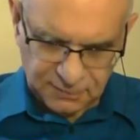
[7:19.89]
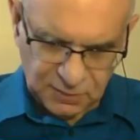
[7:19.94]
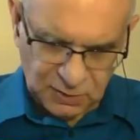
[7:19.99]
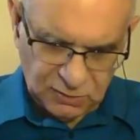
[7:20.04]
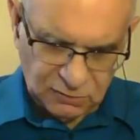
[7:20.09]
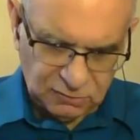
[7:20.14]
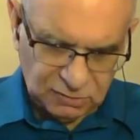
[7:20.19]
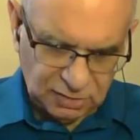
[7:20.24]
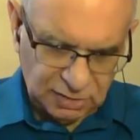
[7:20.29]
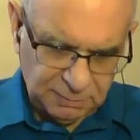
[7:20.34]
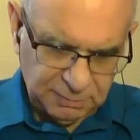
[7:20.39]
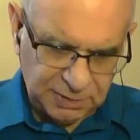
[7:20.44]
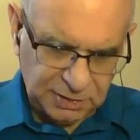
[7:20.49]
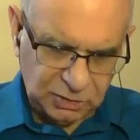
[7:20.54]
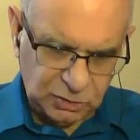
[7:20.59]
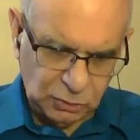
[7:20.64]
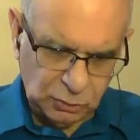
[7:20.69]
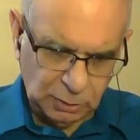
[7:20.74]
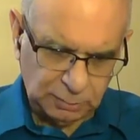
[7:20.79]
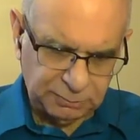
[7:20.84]
So let me
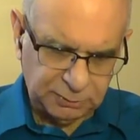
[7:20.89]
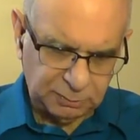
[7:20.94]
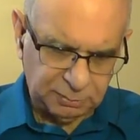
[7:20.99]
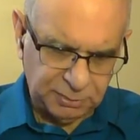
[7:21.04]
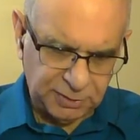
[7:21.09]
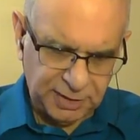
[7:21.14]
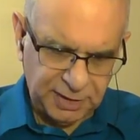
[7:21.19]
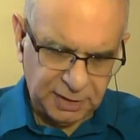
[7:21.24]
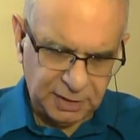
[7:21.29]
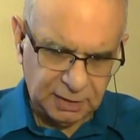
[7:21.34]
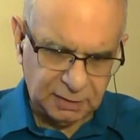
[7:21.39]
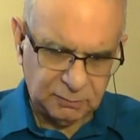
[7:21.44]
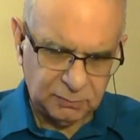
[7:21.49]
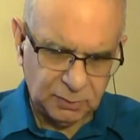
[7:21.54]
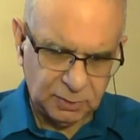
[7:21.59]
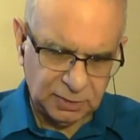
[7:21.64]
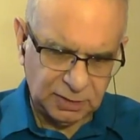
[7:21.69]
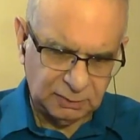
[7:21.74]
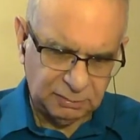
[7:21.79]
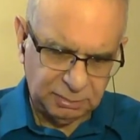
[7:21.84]
cue up the player, and we're
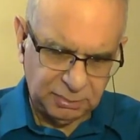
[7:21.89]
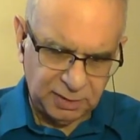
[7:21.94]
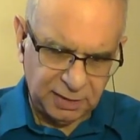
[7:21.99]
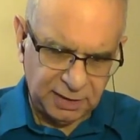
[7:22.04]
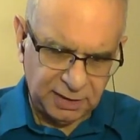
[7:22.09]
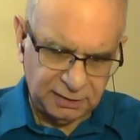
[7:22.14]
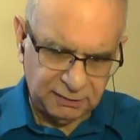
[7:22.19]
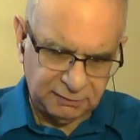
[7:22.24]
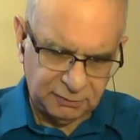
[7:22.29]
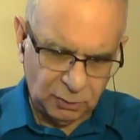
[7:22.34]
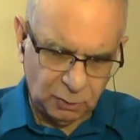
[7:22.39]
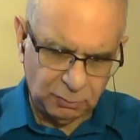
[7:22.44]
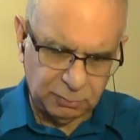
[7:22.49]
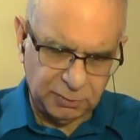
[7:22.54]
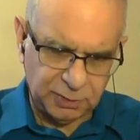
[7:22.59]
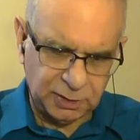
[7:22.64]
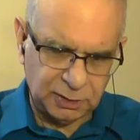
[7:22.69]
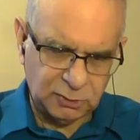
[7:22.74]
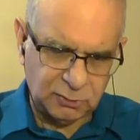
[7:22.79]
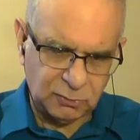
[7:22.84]
going to play the
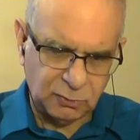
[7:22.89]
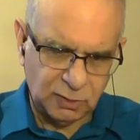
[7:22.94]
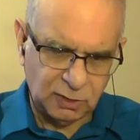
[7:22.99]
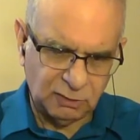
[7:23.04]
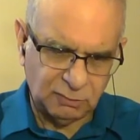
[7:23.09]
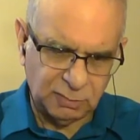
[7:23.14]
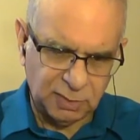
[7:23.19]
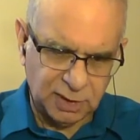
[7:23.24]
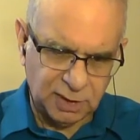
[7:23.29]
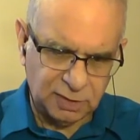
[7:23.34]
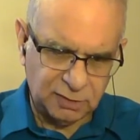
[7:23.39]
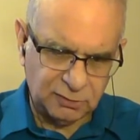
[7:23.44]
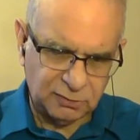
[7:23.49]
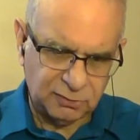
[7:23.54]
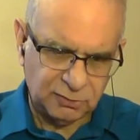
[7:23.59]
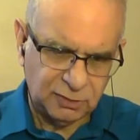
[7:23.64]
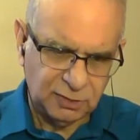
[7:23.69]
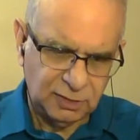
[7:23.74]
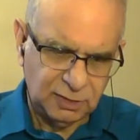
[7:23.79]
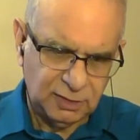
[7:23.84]
opening 12 bars,
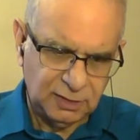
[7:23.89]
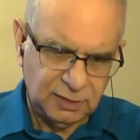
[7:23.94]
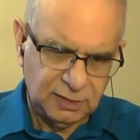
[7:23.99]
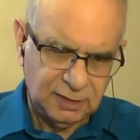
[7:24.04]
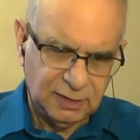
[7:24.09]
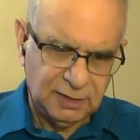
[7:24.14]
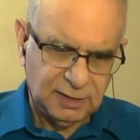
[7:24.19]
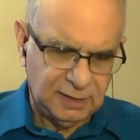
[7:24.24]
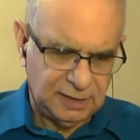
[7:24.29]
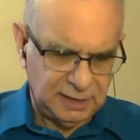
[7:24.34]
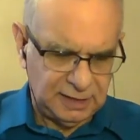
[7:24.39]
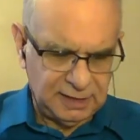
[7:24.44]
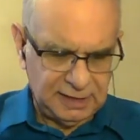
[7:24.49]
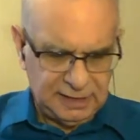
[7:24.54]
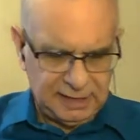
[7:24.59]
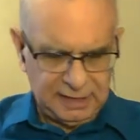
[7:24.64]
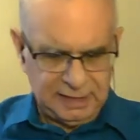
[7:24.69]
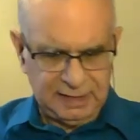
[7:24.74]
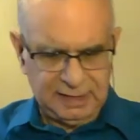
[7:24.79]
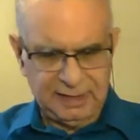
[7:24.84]

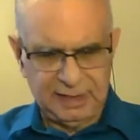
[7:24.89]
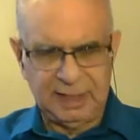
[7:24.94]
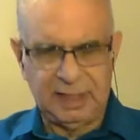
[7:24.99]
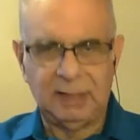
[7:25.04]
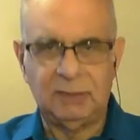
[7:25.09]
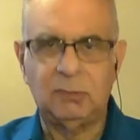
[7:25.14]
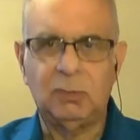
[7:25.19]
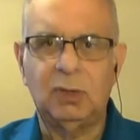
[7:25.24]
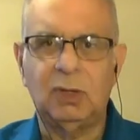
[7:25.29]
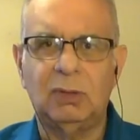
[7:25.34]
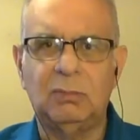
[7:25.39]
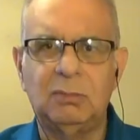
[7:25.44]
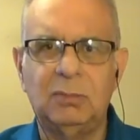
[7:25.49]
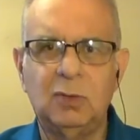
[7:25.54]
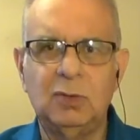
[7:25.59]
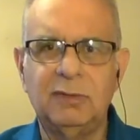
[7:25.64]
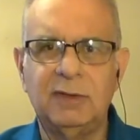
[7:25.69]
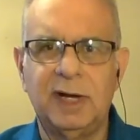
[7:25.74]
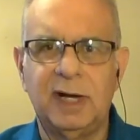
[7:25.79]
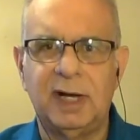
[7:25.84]
and then we'll
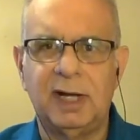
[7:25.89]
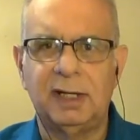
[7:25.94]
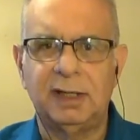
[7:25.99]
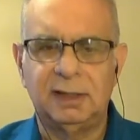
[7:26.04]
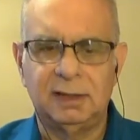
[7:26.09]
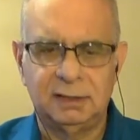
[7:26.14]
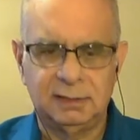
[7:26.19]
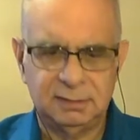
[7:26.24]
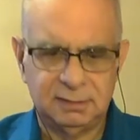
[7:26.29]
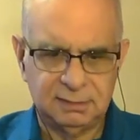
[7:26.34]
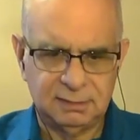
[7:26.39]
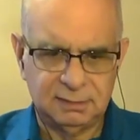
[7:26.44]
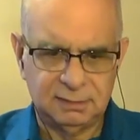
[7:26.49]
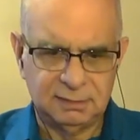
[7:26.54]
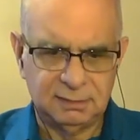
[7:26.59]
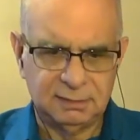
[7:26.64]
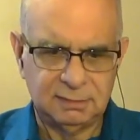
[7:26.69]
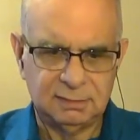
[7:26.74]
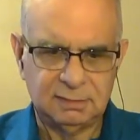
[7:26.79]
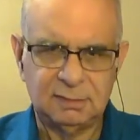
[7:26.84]
move on
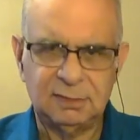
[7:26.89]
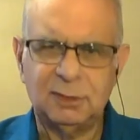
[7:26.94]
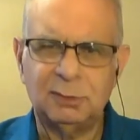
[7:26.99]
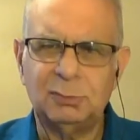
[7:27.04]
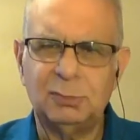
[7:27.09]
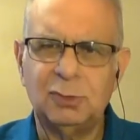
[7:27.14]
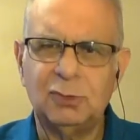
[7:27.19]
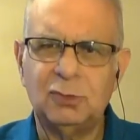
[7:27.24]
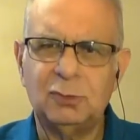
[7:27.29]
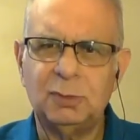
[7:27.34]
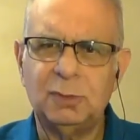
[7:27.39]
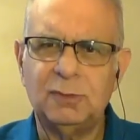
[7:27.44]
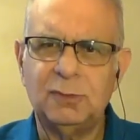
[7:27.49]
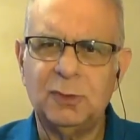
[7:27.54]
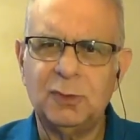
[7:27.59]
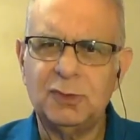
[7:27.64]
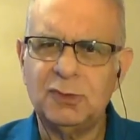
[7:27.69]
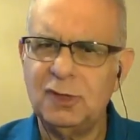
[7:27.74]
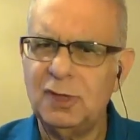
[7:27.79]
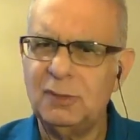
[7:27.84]
to Blues Before
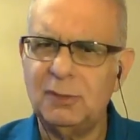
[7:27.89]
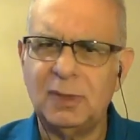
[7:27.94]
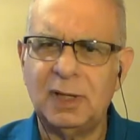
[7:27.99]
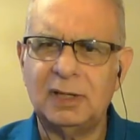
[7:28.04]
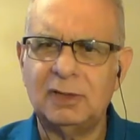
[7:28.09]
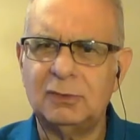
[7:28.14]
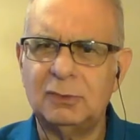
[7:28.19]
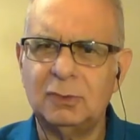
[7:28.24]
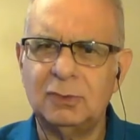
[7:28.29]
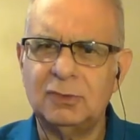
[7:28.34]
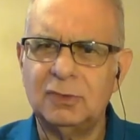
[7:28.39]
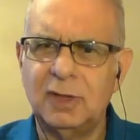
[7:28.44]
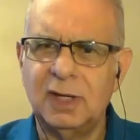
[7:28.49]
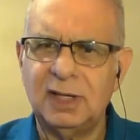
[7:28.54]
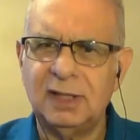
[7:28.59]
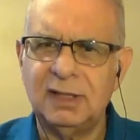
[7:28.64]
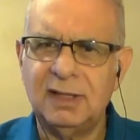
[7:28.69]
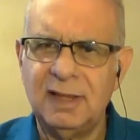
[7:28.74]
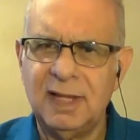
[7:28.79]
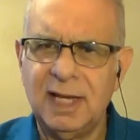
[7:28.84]
Sunrise. We'll try it
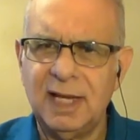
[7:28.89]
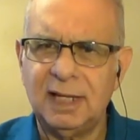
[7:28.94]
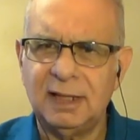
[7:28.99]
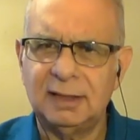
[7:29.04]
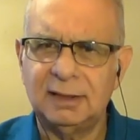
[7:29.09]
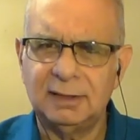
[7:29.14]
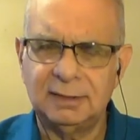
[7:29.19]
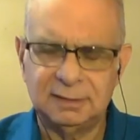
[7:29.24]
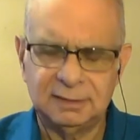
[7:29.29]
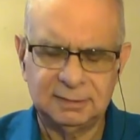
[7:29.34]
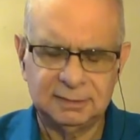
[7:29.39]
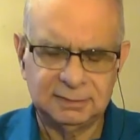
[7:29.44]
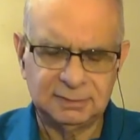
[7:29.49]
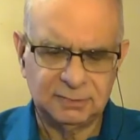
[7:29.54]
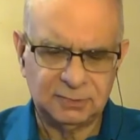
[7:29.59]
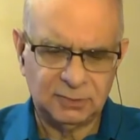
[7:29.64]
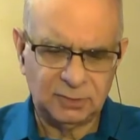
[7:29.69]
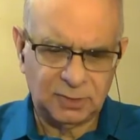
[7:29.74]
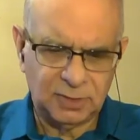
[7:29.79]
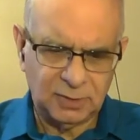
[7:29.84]
to that.
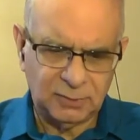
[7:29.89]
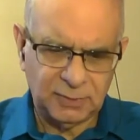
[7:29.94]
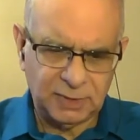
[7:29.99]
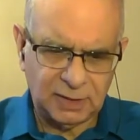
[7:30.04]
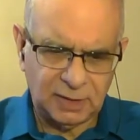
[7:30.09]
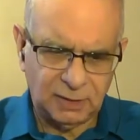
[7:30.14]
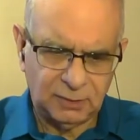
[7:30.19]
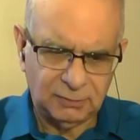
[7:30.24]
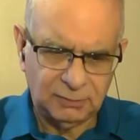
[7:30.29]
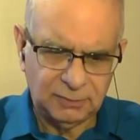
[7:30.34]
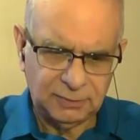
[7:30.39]
So here we go.